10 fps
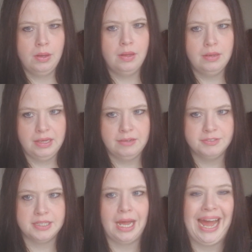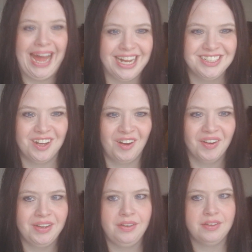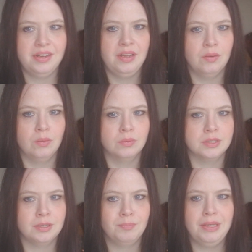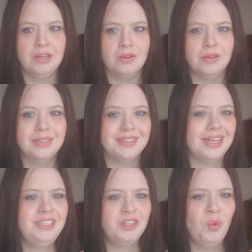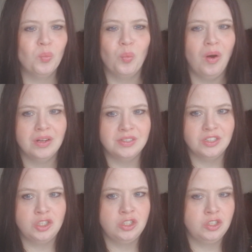beliefs and ideals because they don't want